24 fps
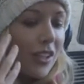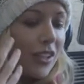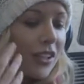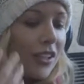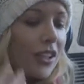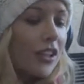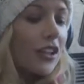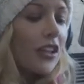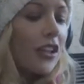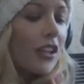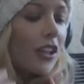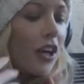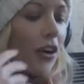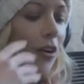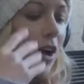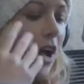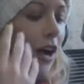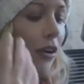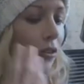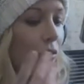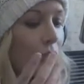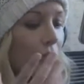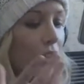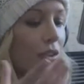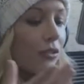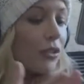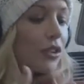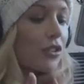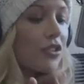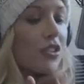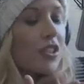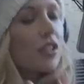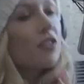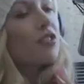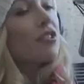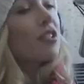You know how you
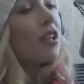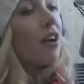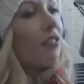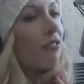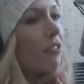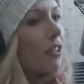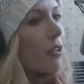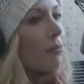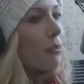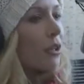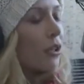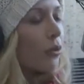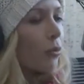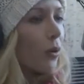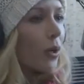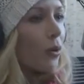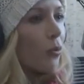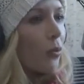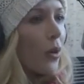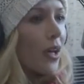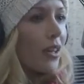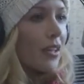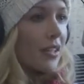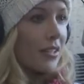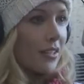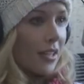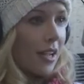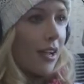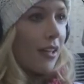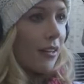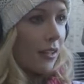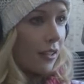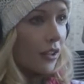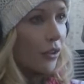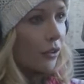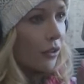see yourself in the mirror one way the
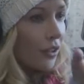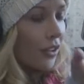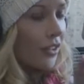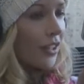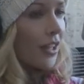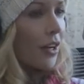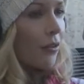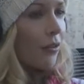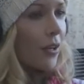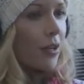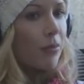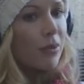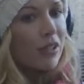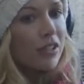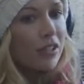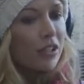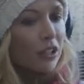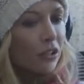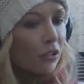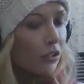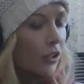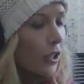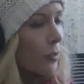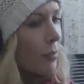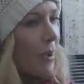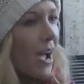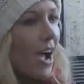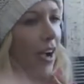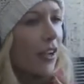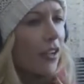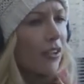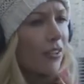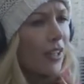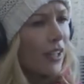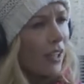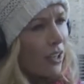day that you look that way, but then you look
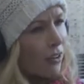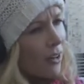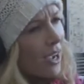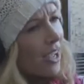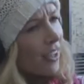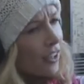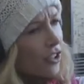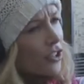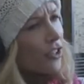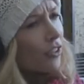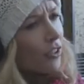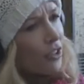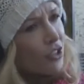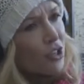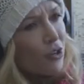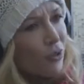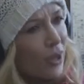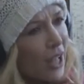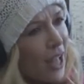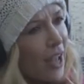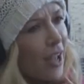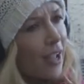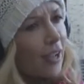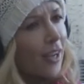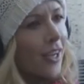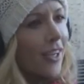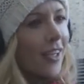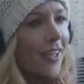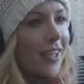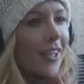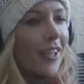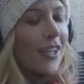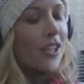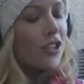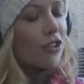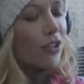back, you're like, oh, I actually looked okay.
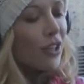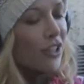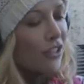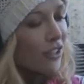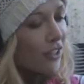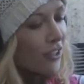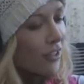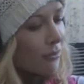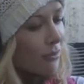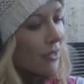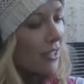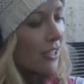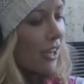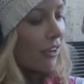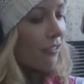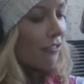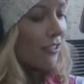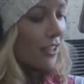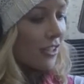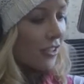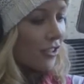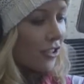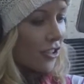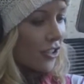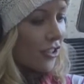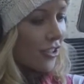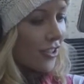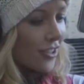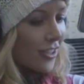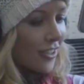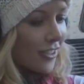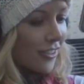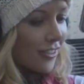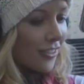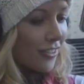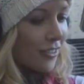So I took some selfies just
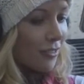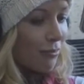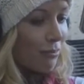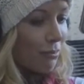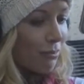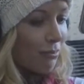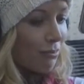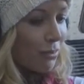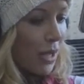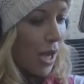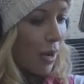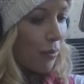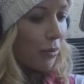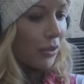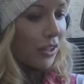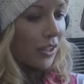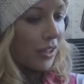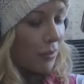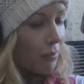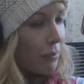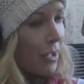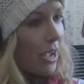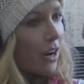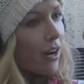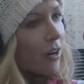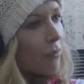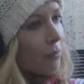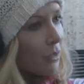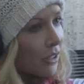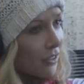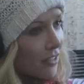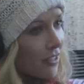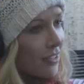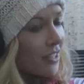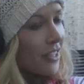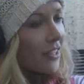to be able to compare
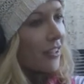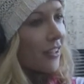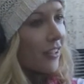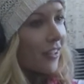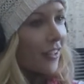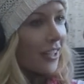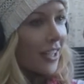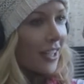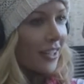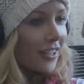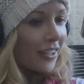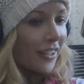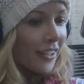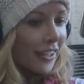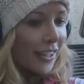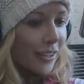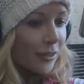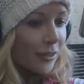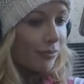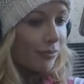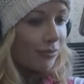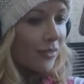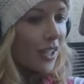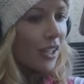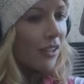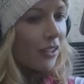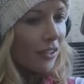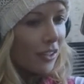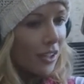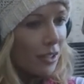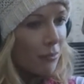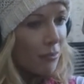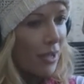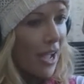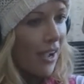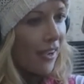months later, and
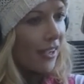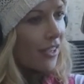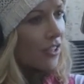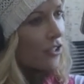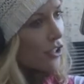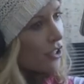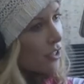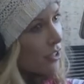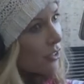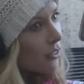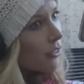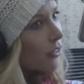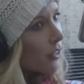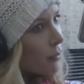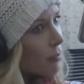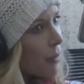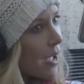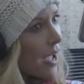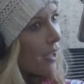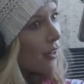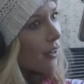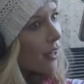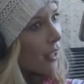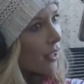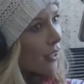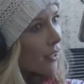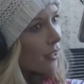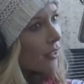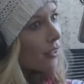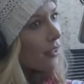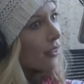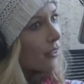looking back, I actually didn't look bad naked.